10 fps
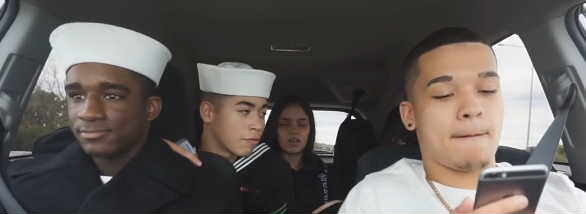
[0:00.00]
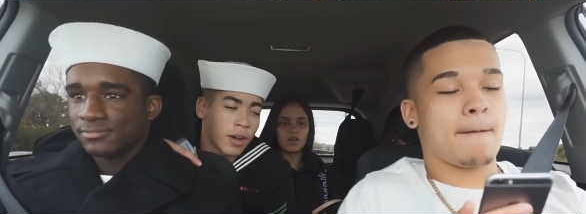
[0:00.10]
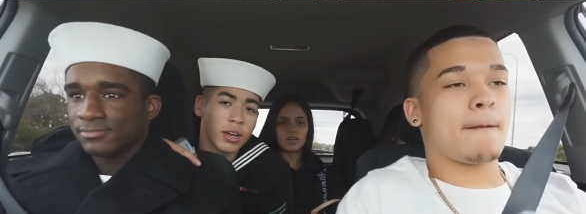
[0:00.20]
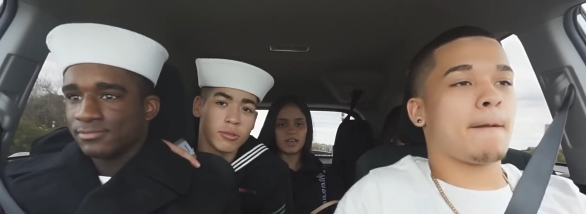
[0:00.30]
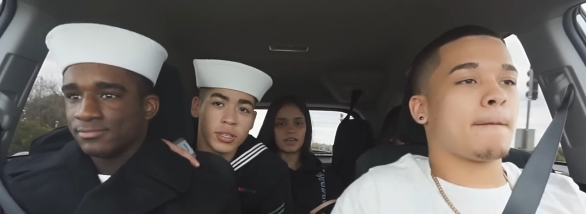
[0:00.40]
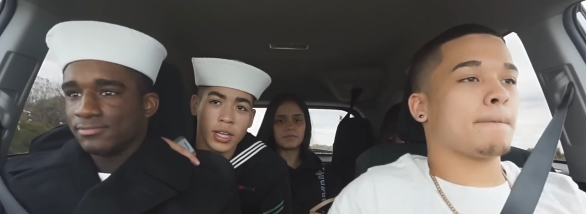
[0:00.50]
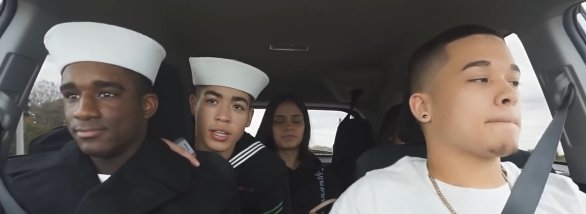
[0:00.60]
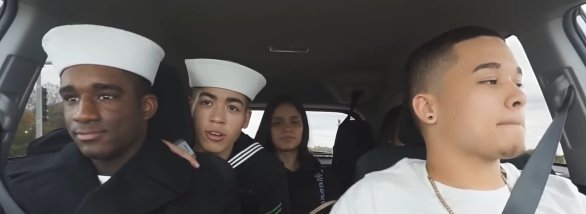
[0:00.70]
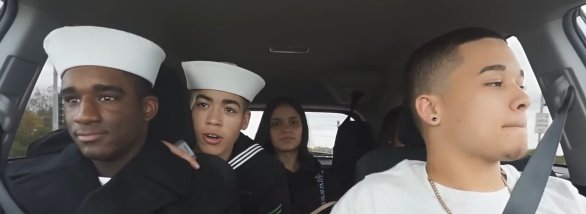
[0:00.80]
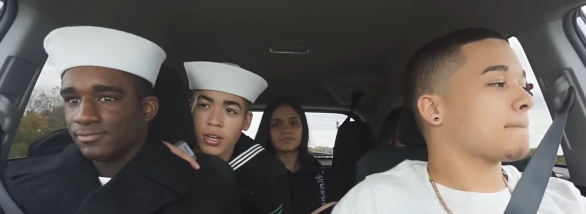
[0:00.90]
Speaker 1: The following
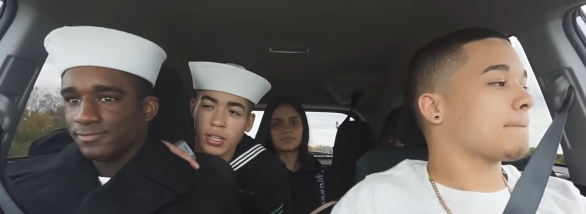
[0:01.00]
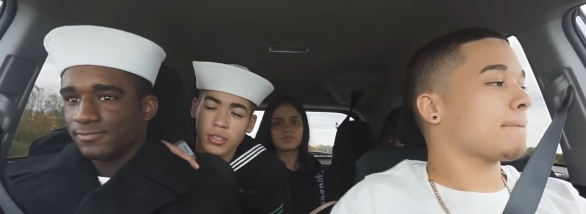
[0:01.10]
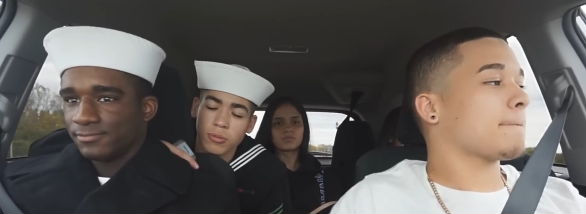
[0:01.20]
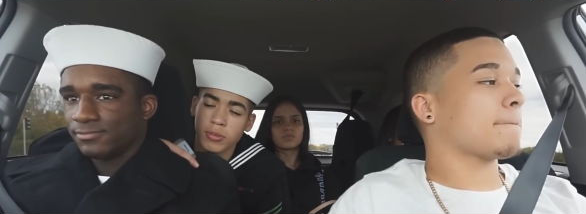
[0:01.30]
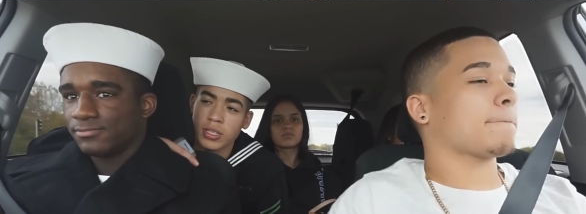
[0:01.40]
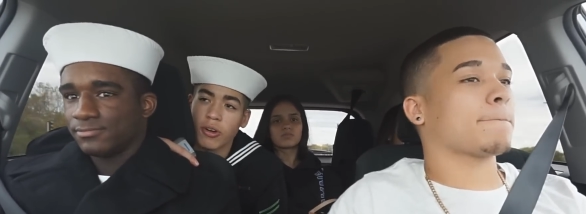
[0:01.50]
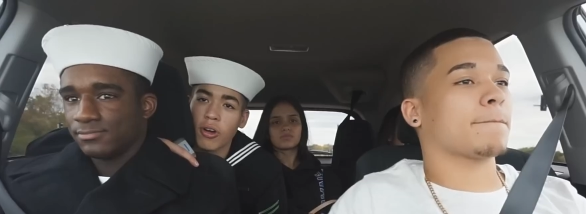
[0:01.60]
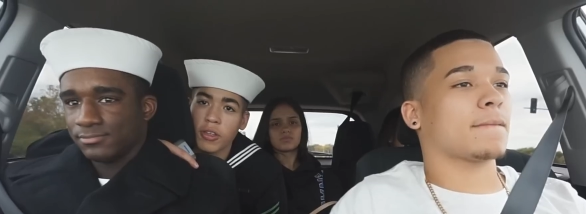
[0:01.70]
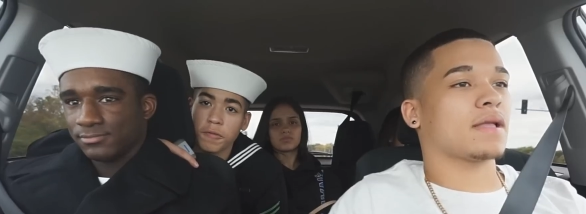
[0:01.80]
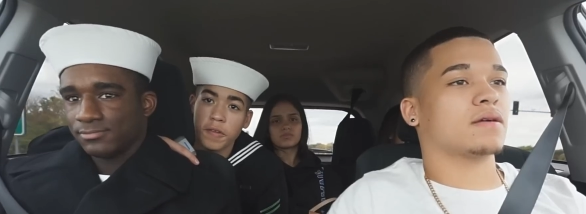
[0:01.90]
night, August, what was it,
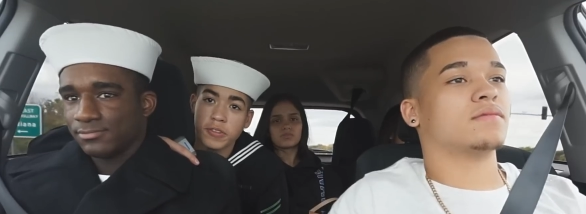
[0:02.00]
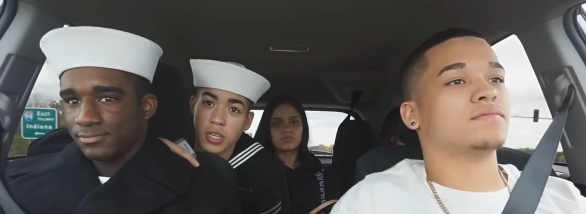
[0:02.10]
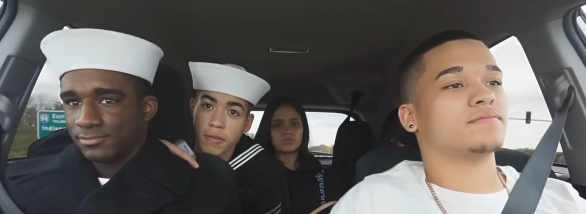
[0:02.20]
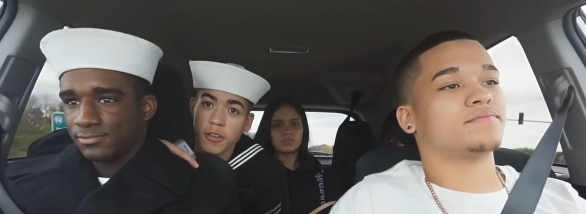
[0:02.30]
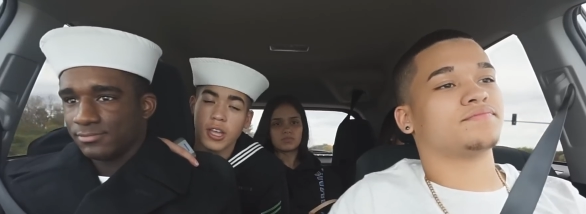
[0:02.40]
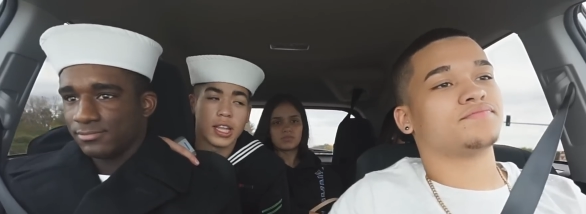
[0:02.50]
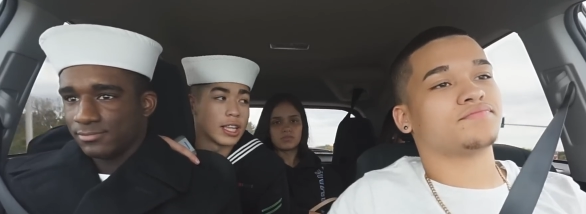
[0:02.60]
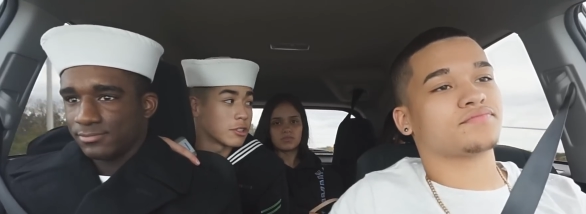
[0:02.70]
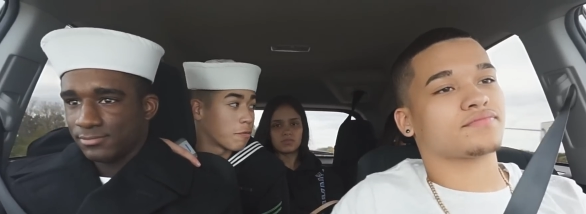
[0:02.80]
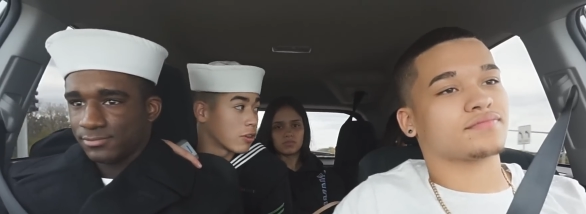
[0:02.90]
August
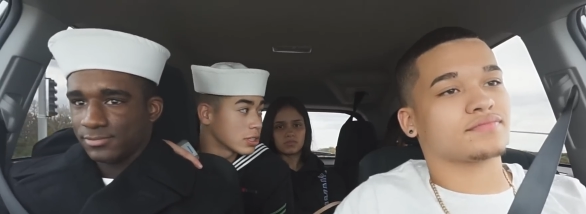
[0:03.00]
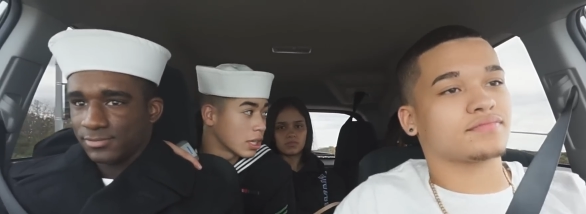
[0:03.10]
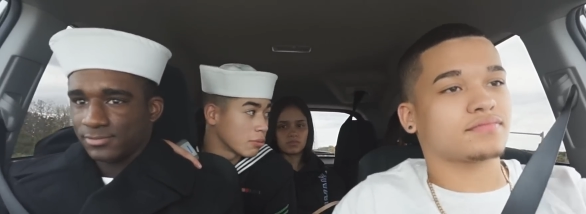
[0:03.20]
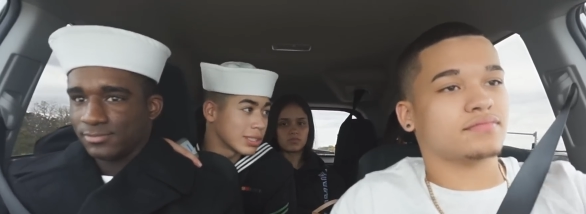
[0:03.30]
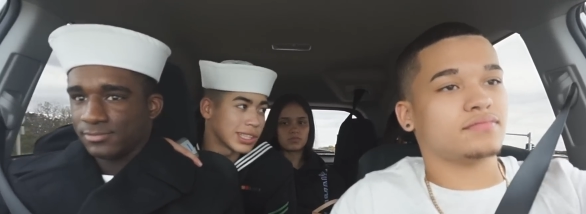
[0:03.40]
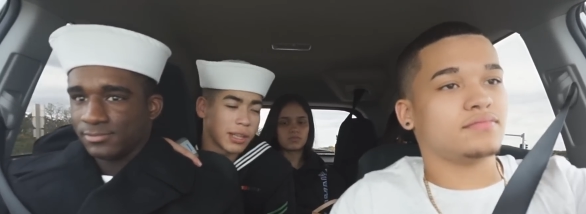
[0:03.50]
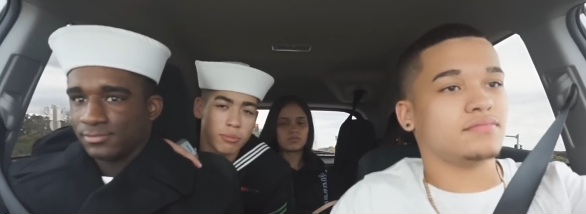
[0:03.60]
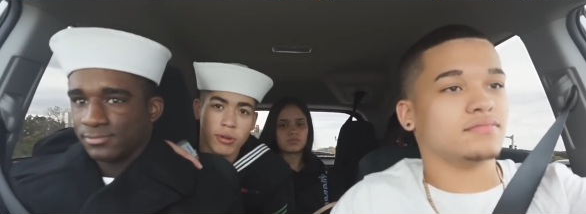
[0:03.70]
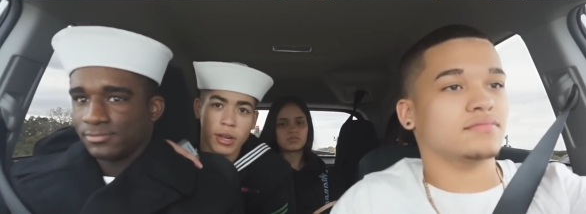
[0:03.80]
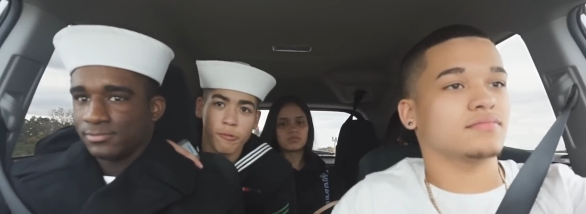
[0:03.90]
15th, that's the first night we
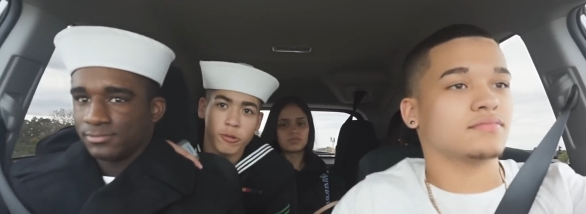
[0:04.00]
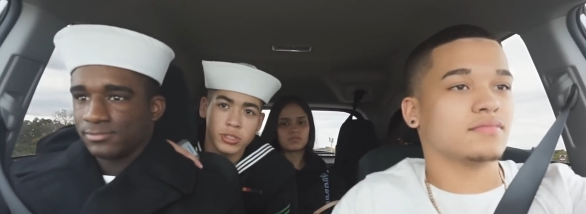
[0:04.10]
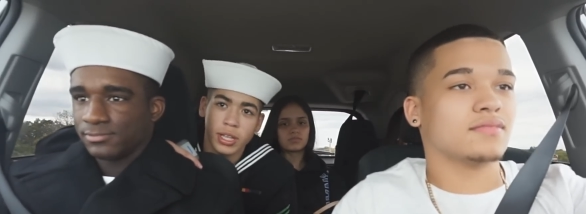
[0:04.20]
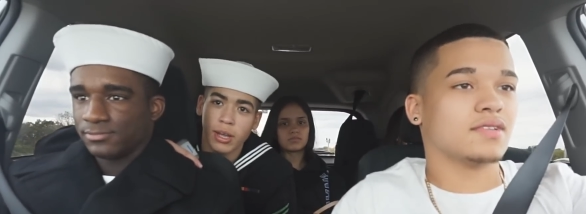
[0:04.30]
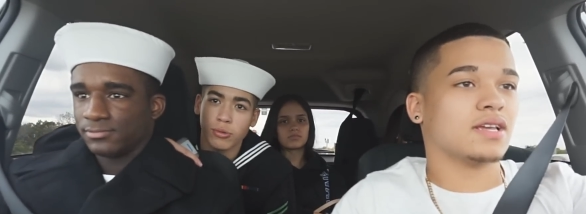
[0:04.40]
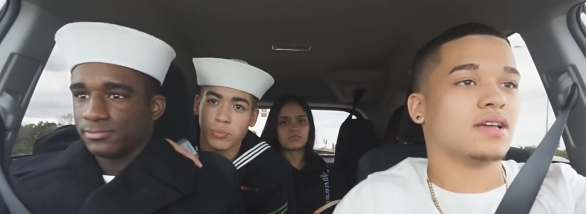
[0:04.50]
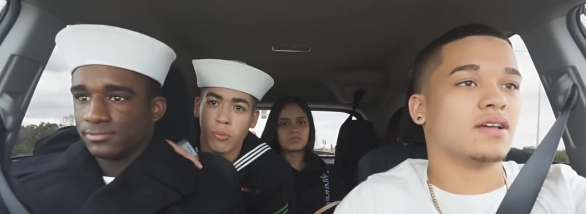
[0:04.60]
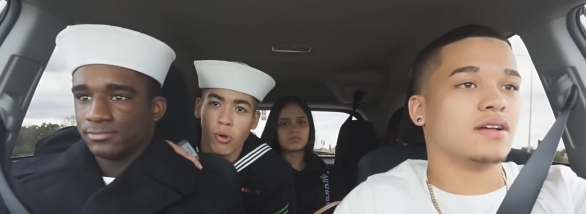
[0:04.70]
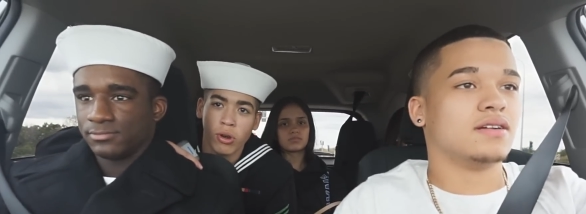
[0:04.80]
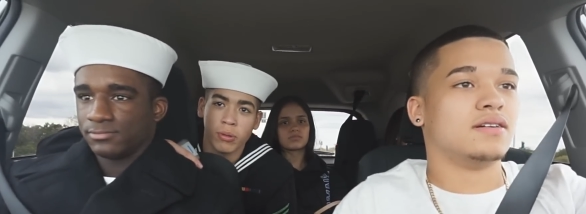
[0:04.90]
slept, boy. That first night I was
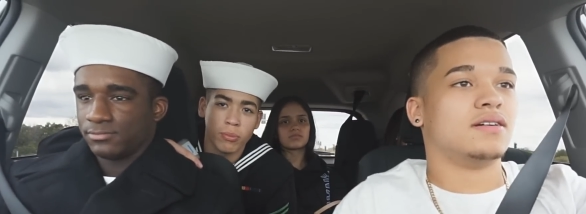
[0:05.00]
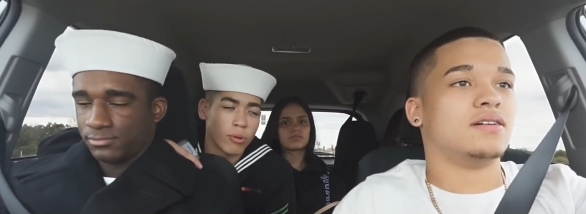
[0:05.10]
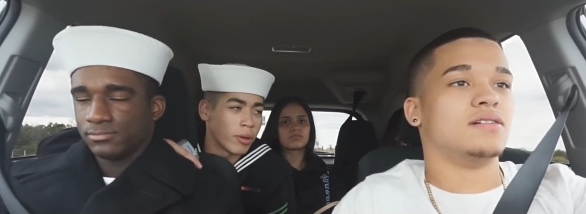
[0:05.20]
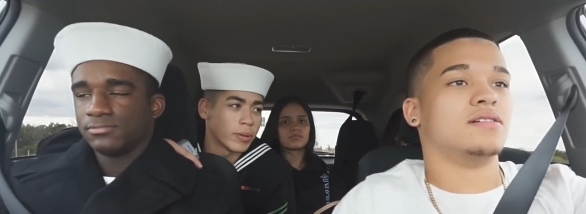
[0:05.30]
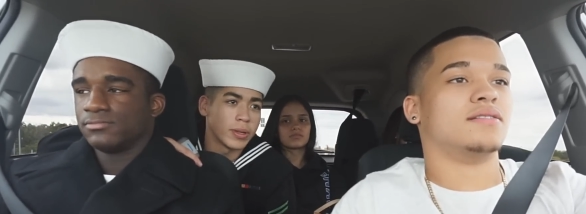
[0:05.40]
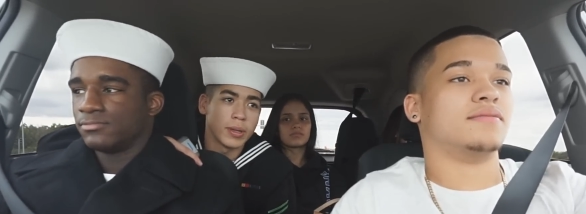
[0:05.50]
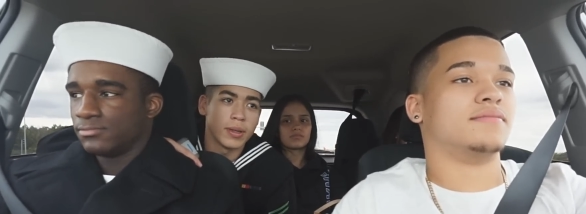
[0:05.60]
boiling, boy.